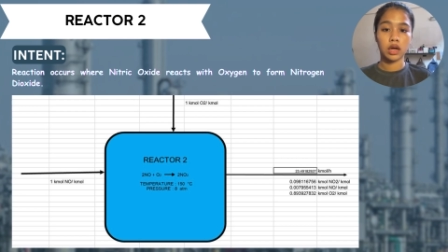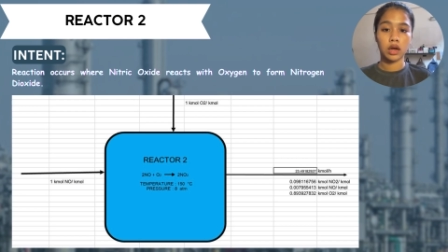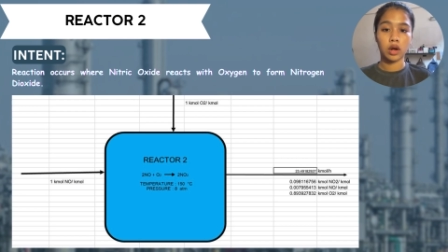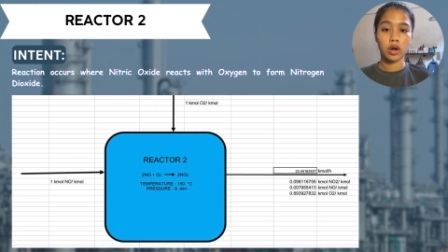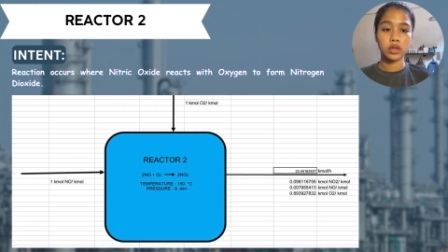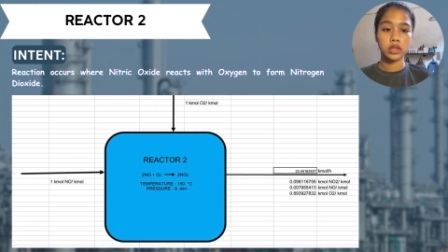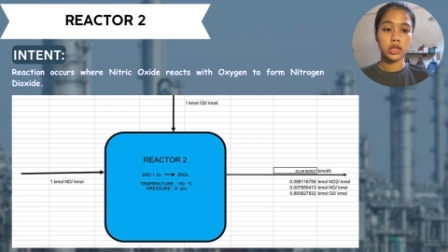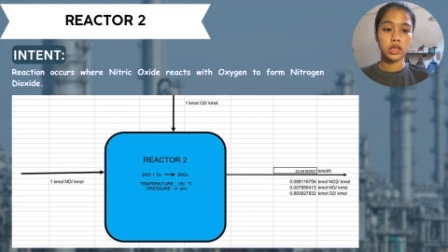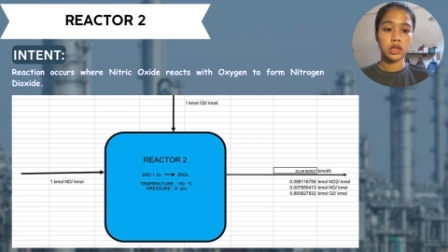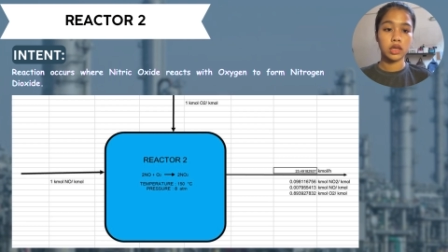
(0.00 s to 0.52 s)

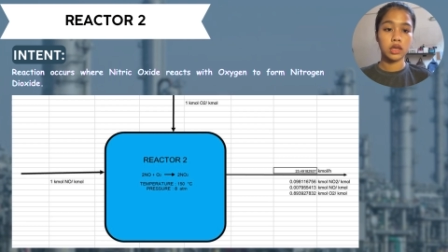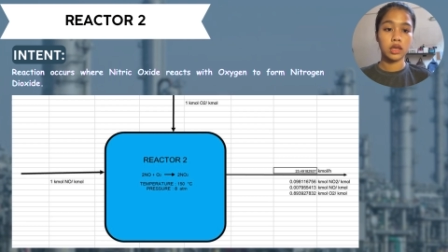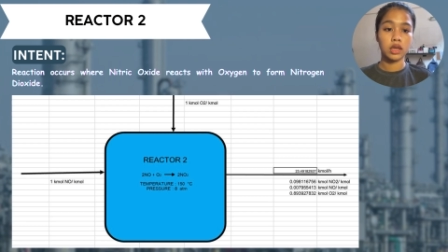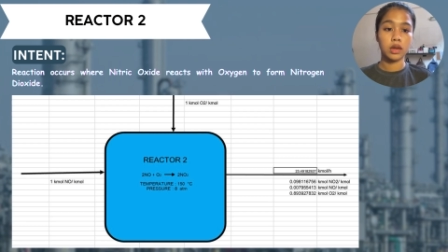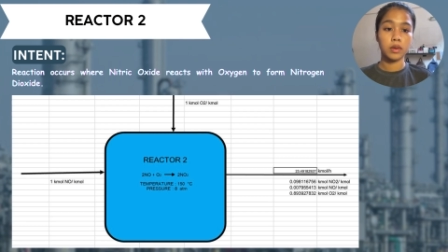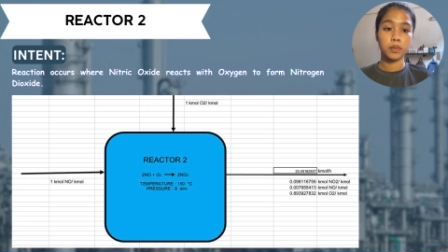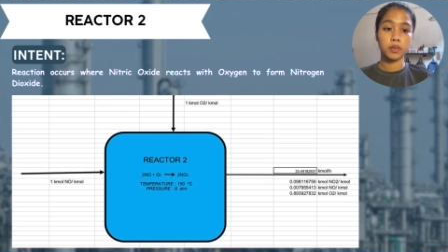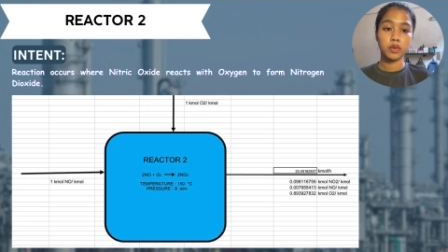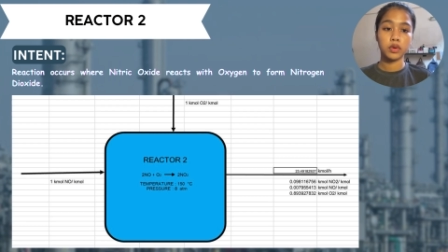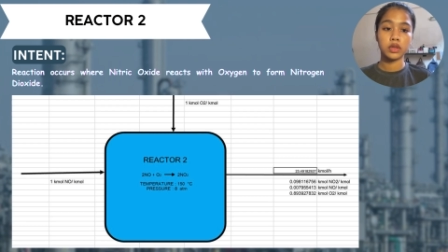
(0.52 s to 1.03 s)
on the
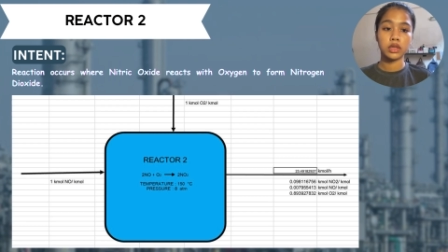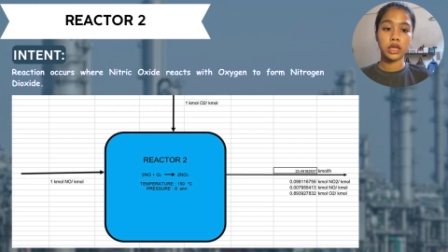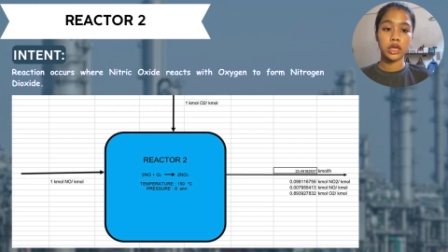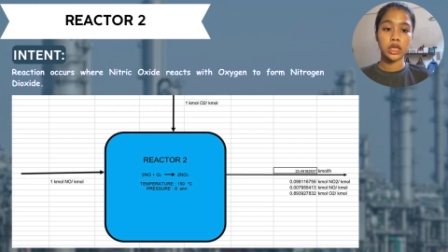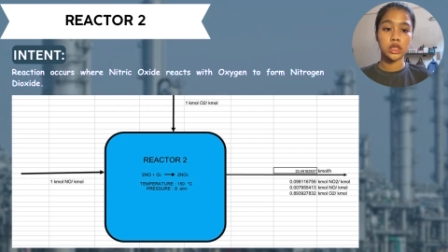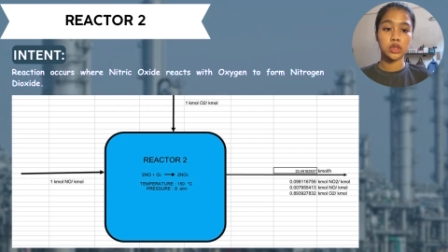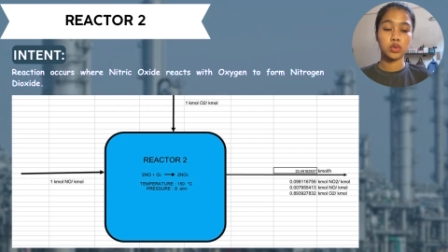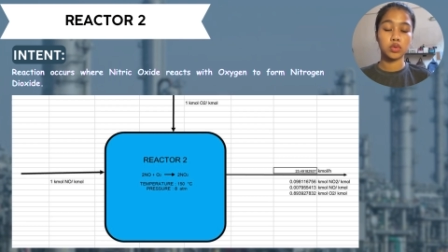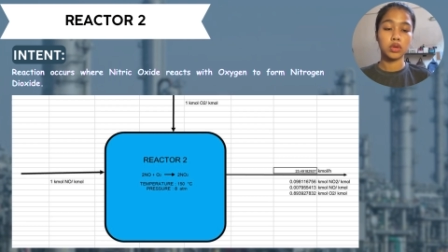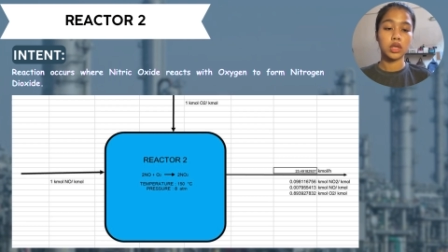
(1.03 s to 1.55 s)
input, there is
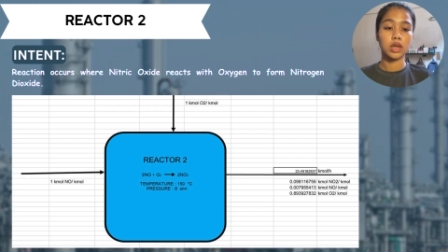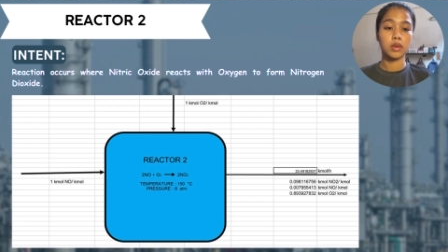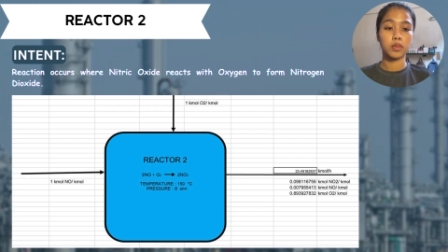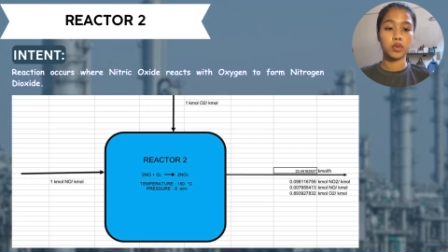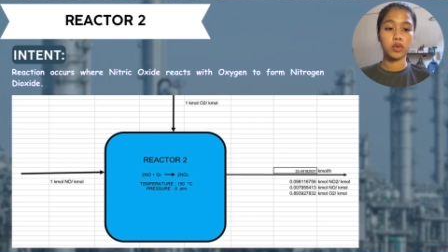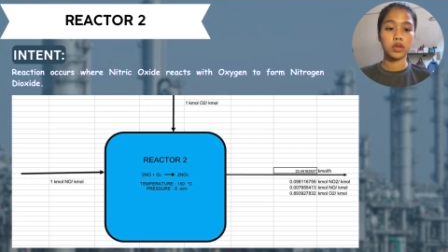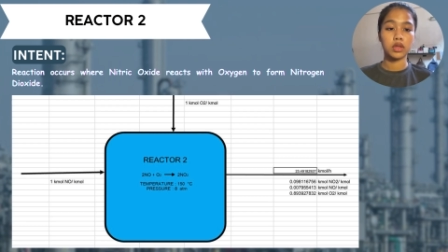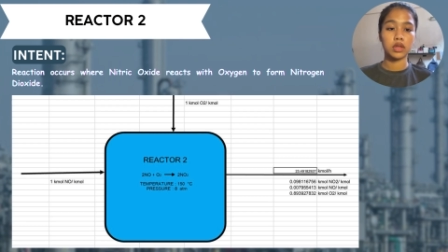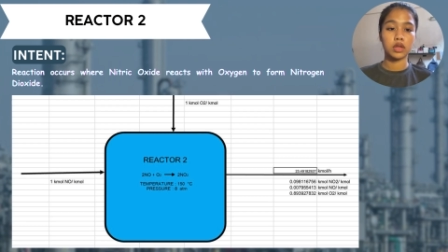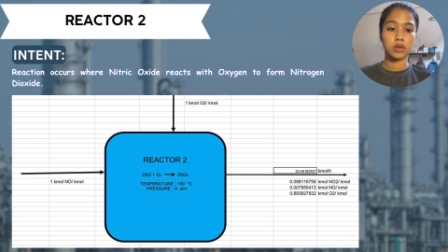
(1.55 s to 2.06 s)
two
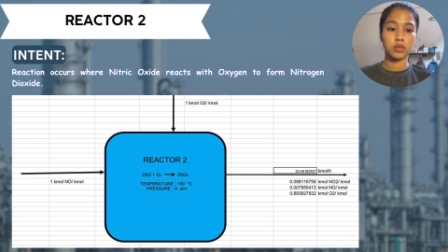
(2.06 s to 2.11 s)
input,